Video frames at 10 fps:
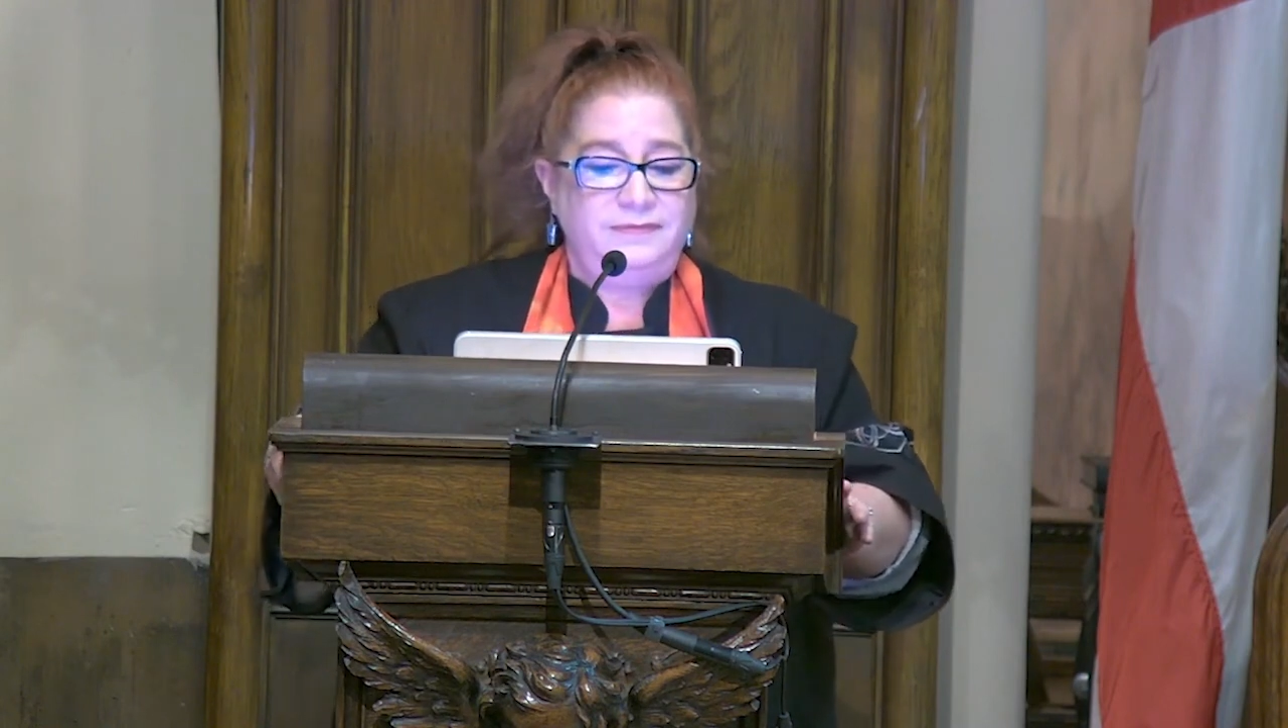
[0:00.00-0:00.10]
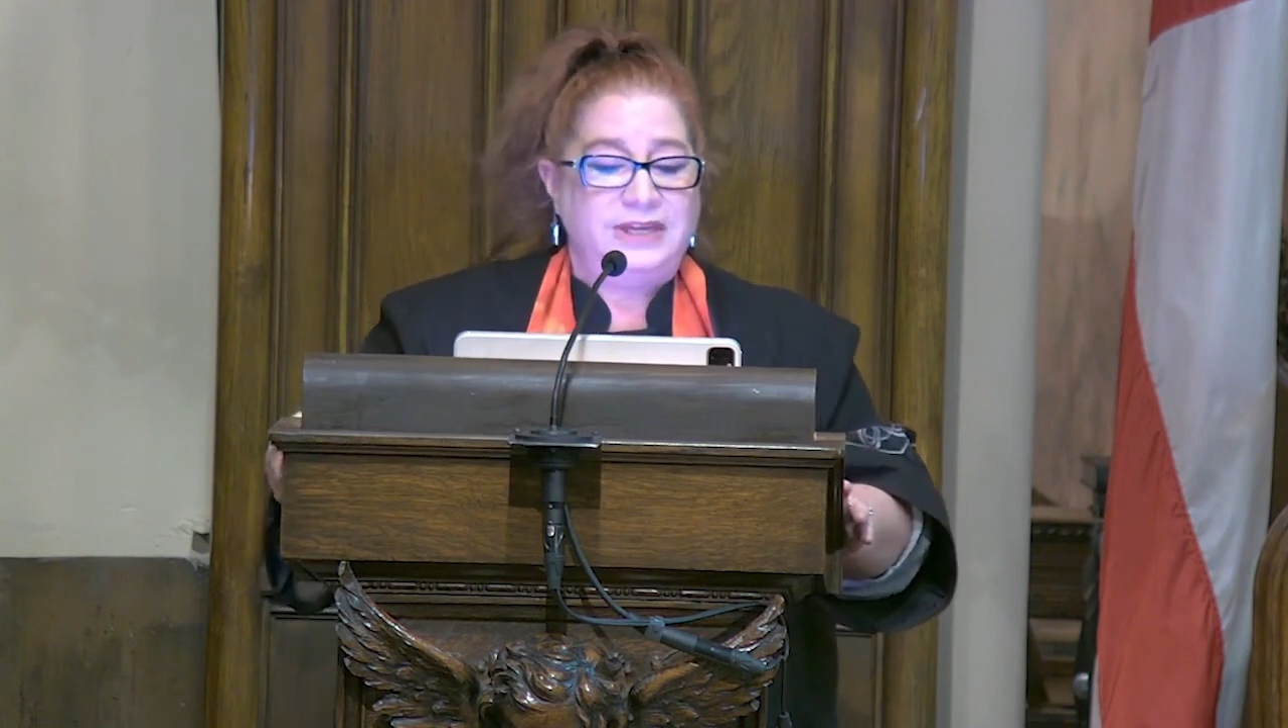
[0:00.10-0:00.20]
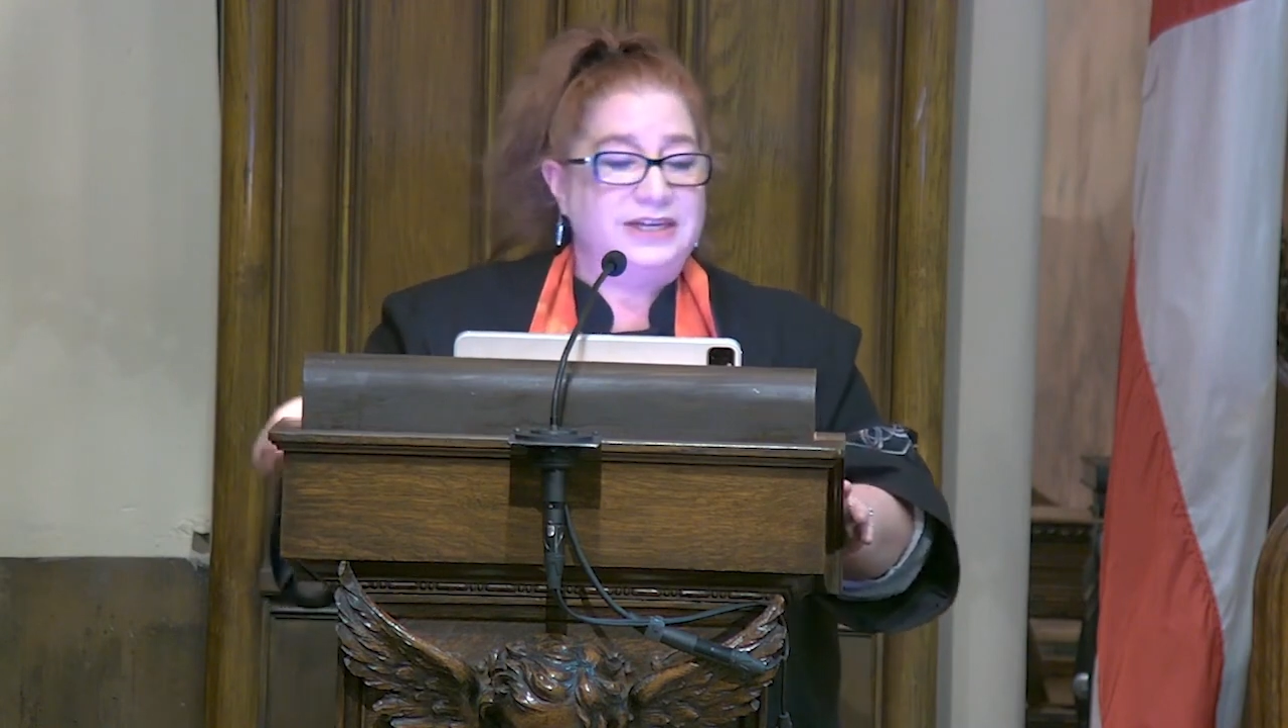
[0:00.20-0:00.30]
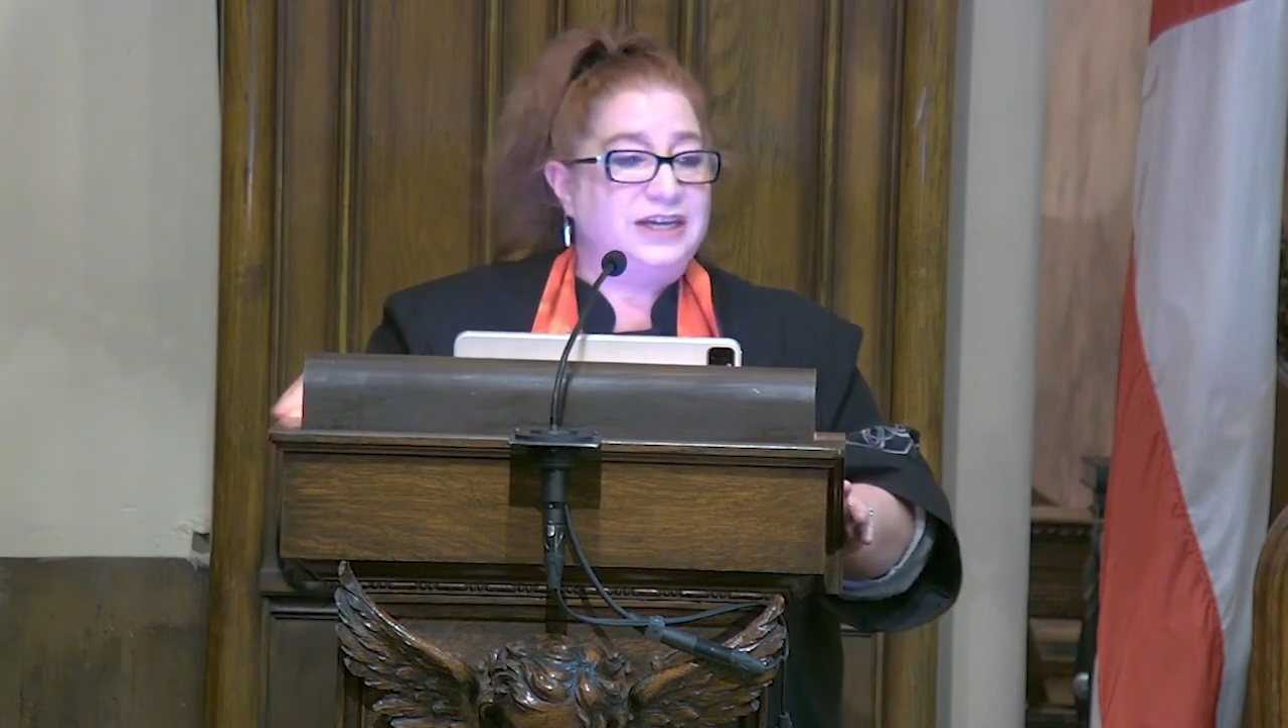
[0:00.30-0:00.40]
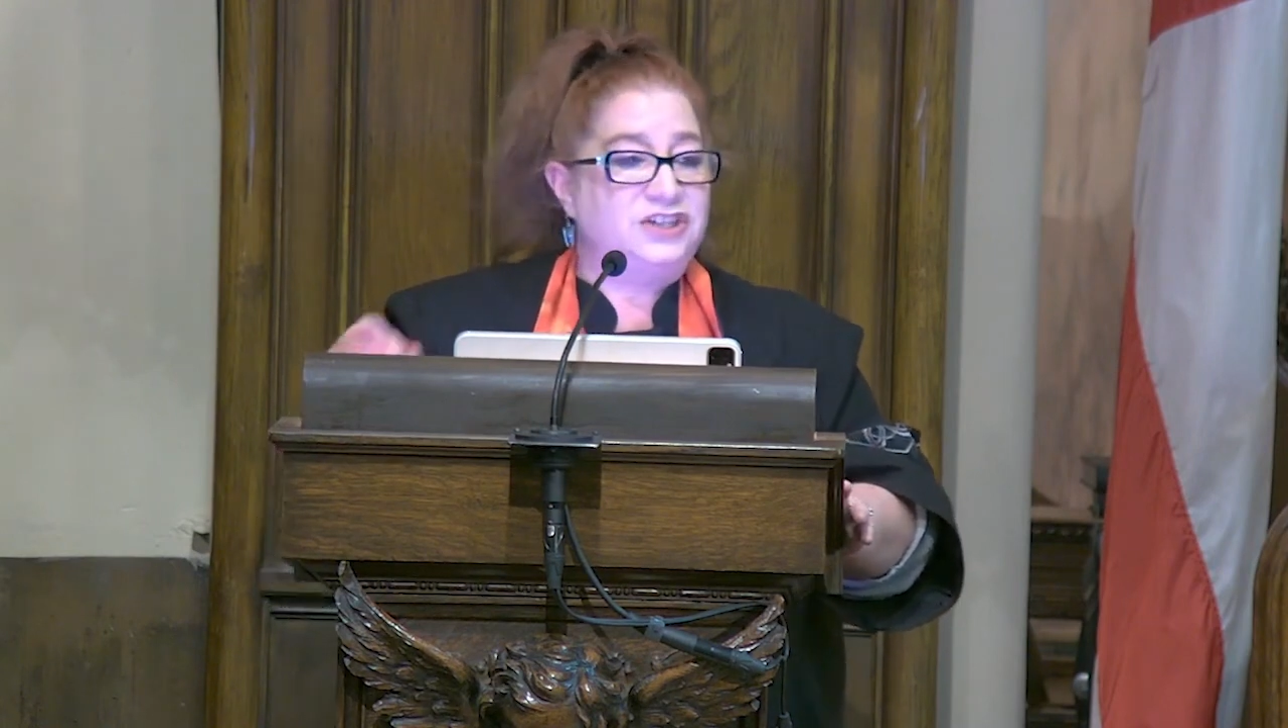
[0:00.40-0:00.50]

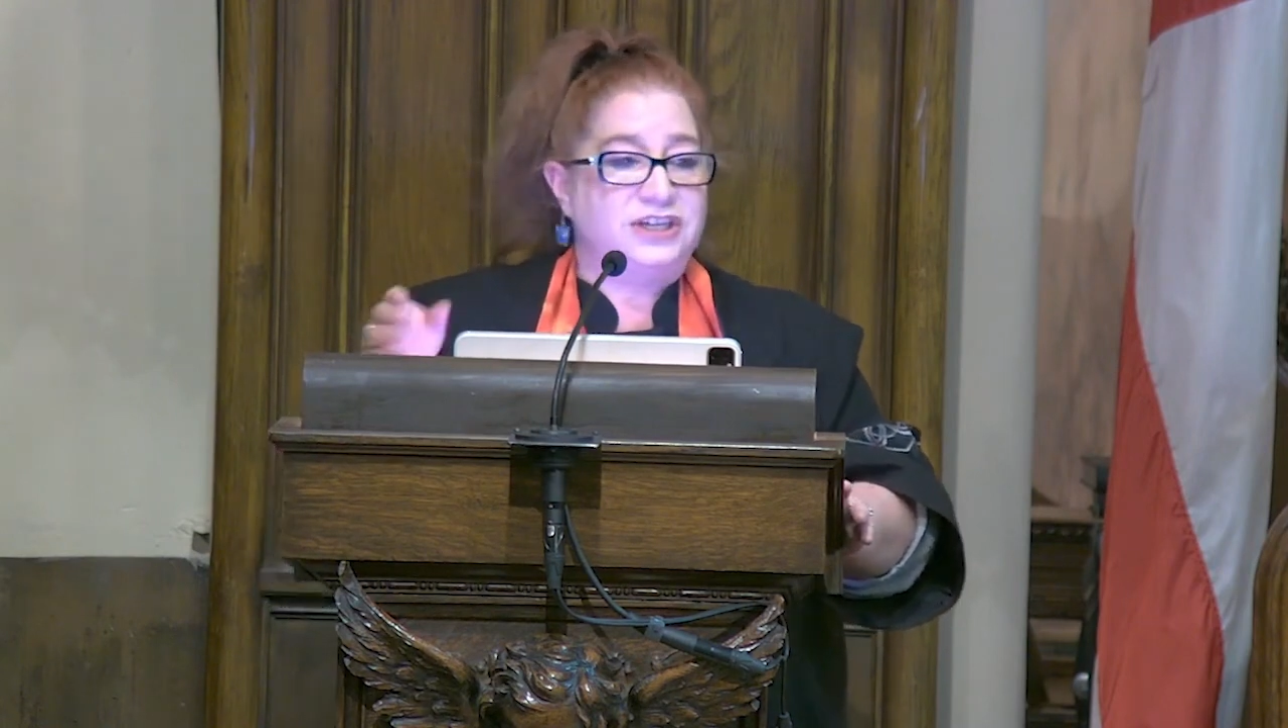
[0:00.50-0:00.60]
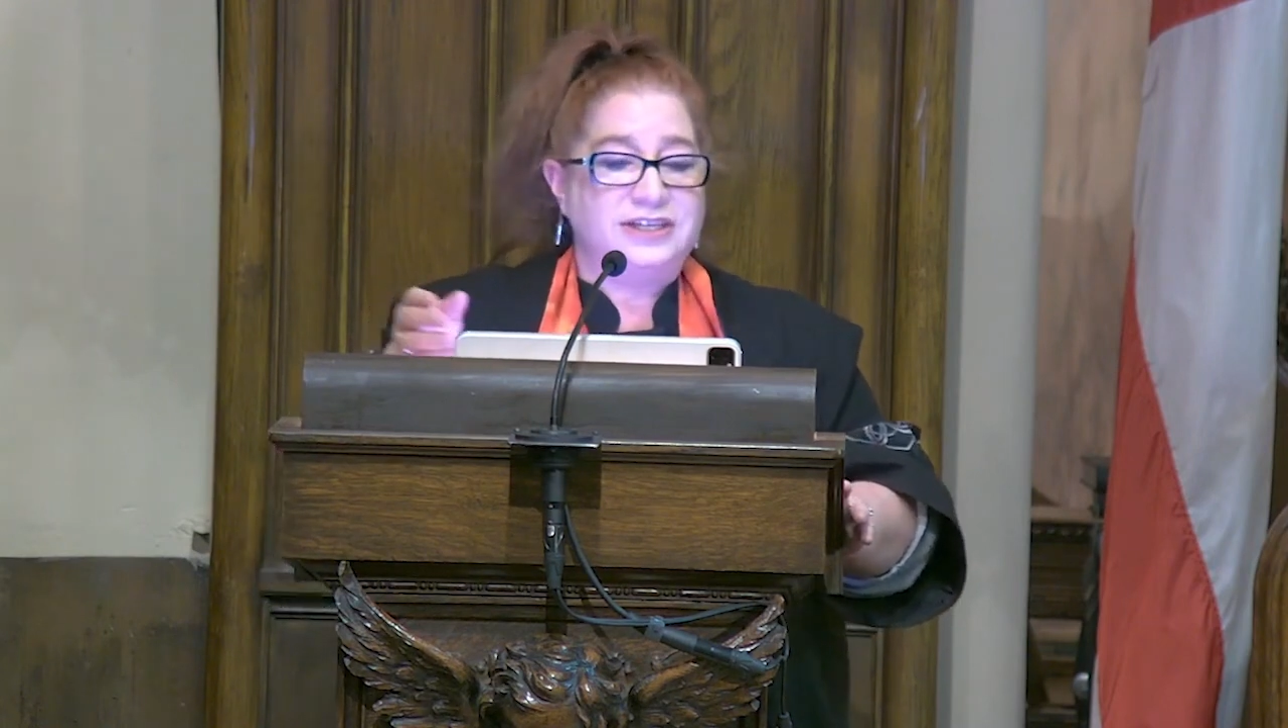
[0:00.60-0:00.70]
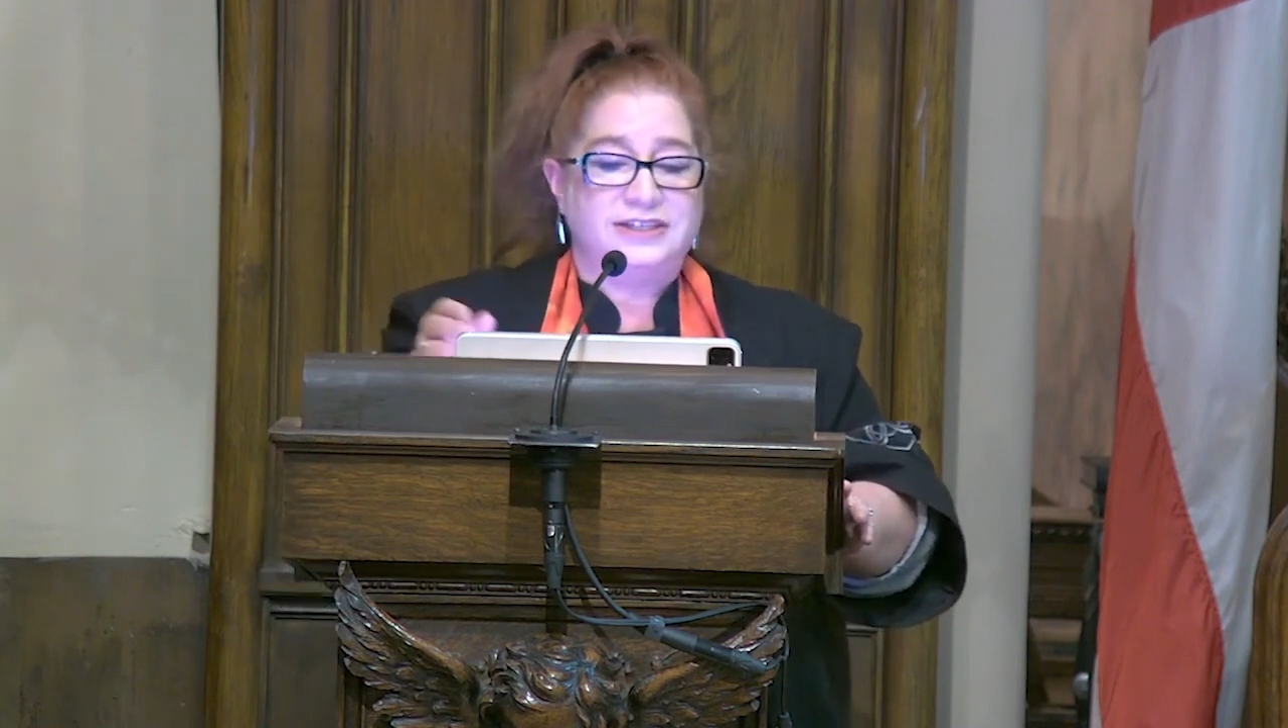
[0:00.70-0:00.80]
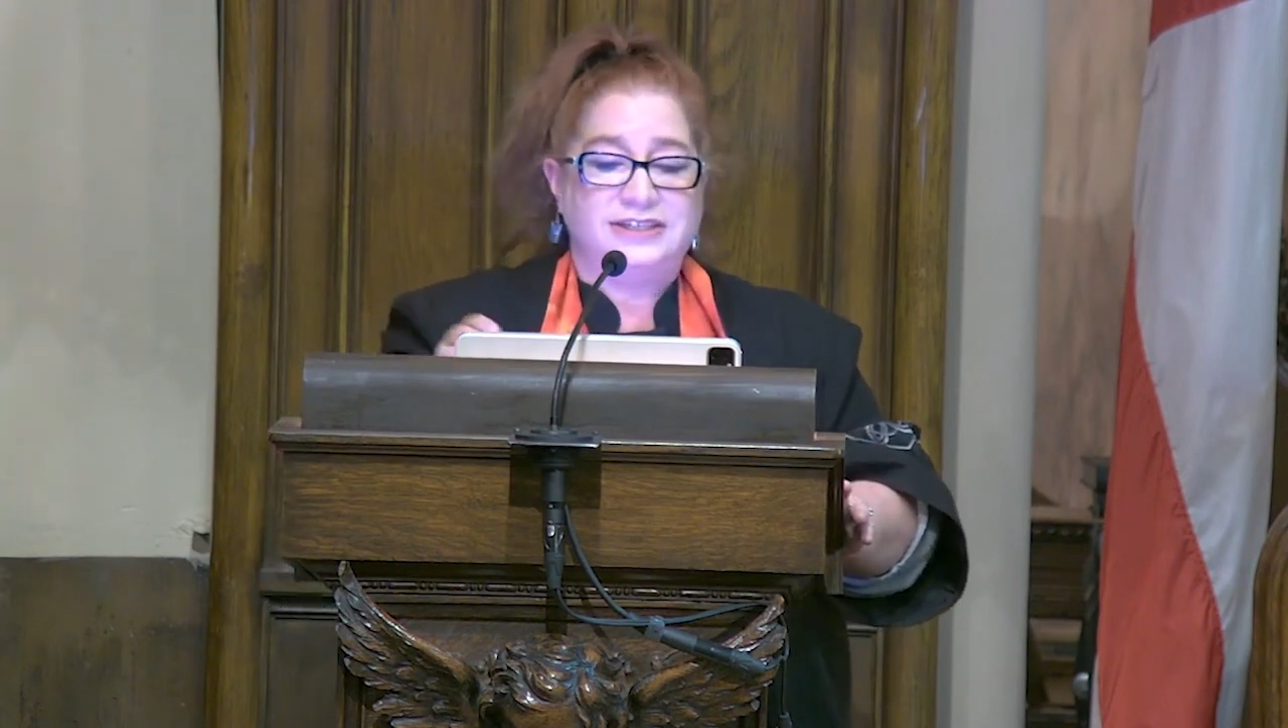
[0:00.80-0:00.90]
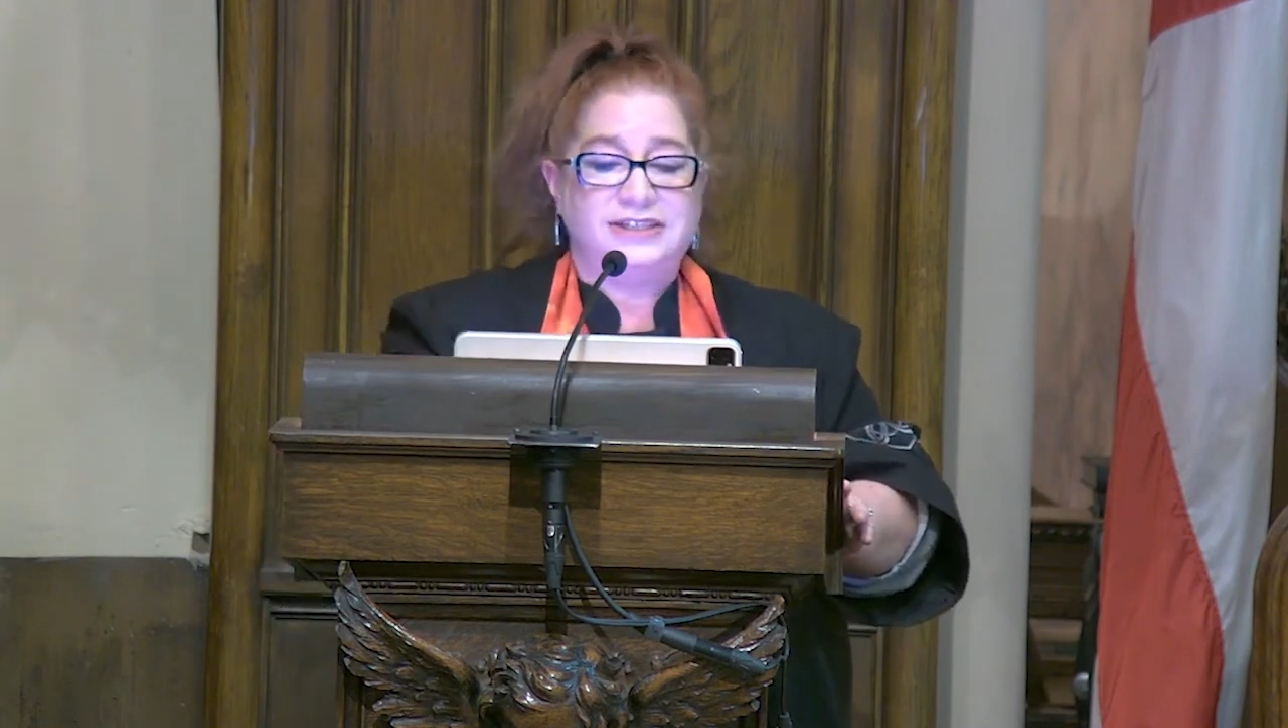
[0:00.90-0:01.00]
And not just a